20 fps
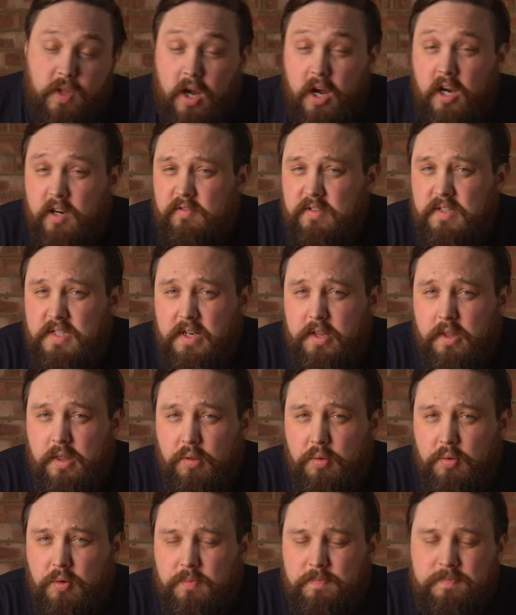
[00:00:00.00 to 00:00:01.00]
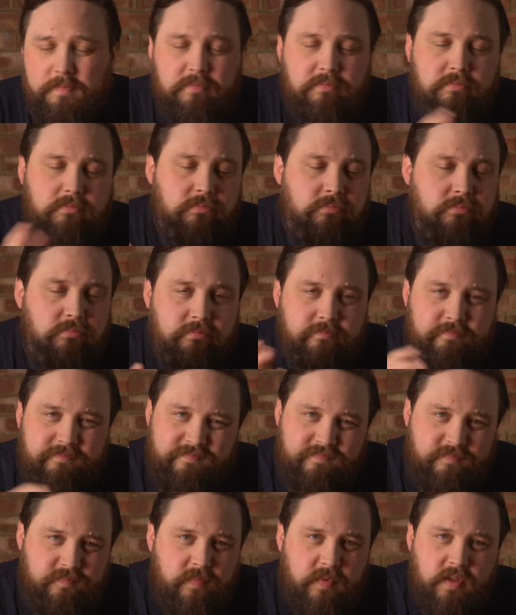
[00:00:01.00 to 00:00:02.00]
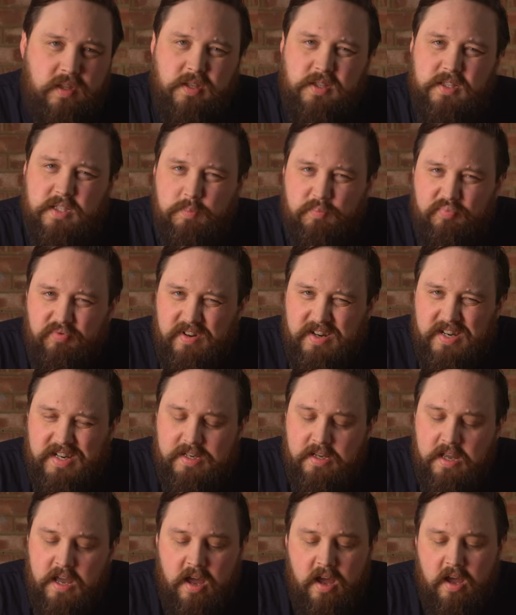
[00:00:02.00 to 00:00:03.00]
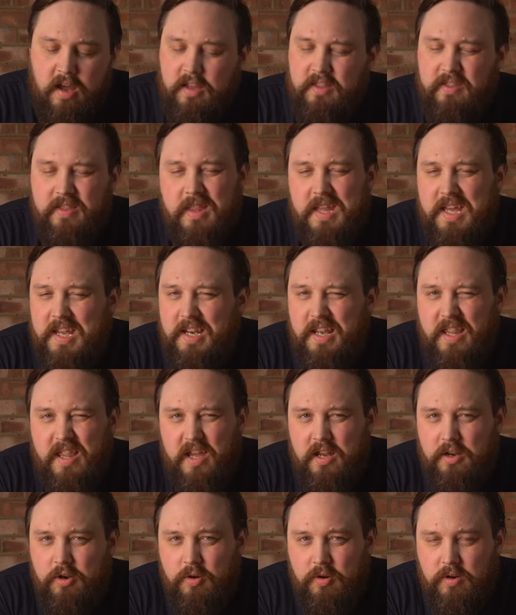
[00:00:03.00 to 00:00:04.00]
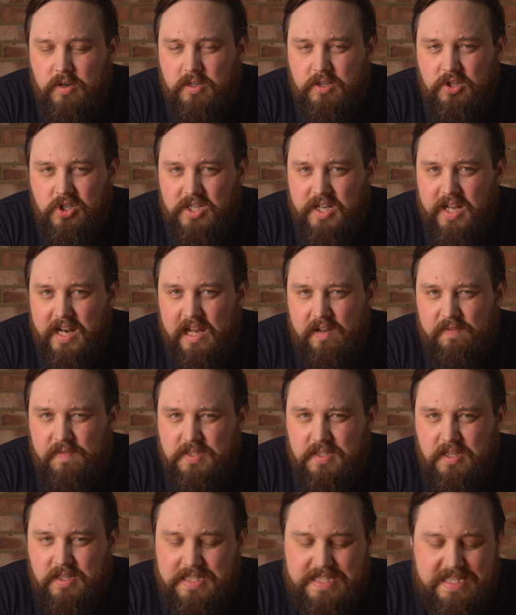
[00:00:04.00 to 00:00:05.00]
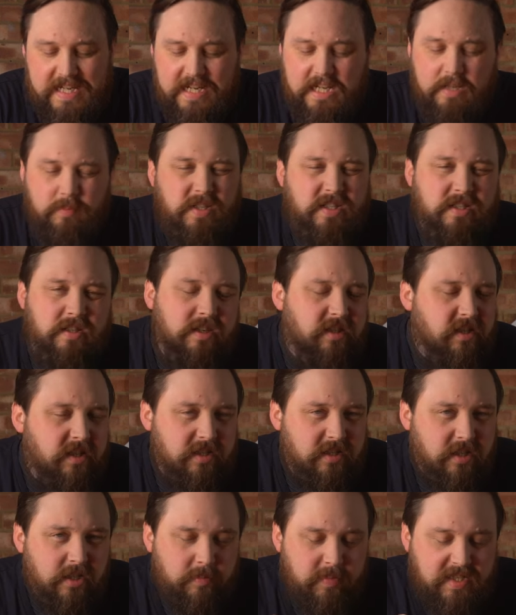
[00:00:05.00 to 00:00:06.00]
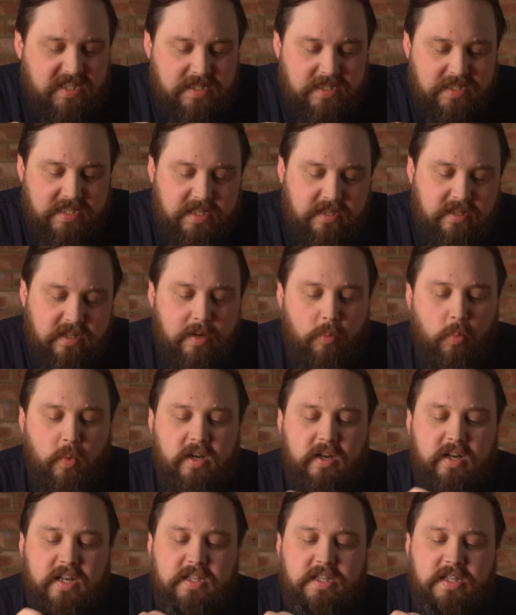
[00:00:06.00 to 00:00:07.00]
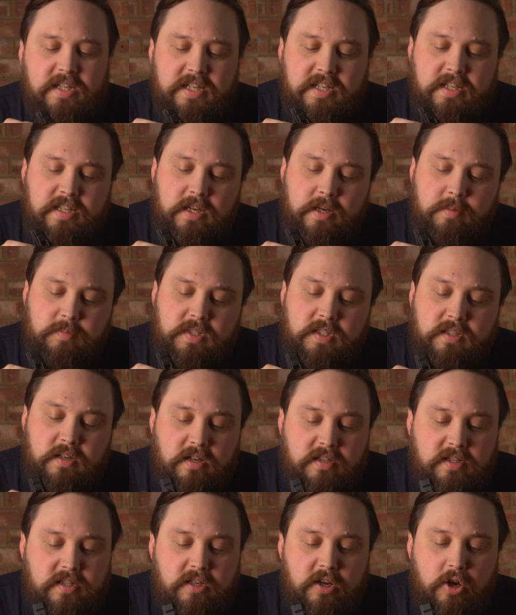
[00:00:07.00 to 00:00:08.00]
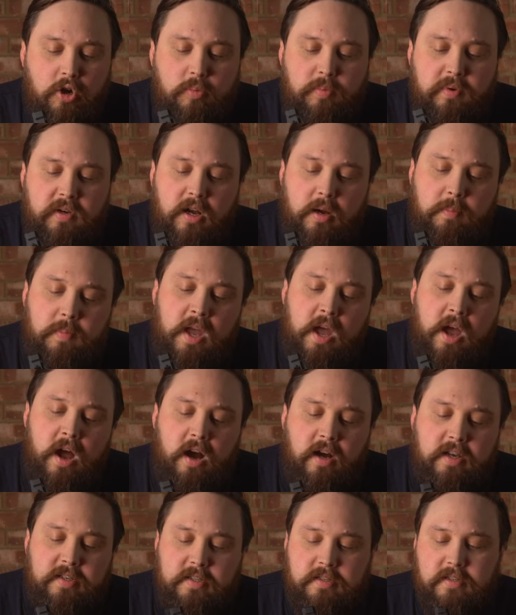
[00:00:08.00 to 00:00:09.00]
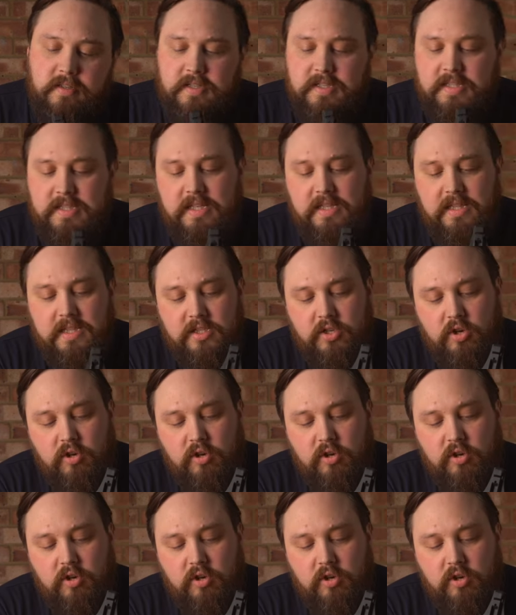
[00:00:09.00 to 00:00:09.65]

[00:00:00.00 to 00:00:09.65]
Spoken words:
I originally thought the spring, then they're not going to shell out for titanium. It's just going to be steel. And when I actually starting to open up, I started to see this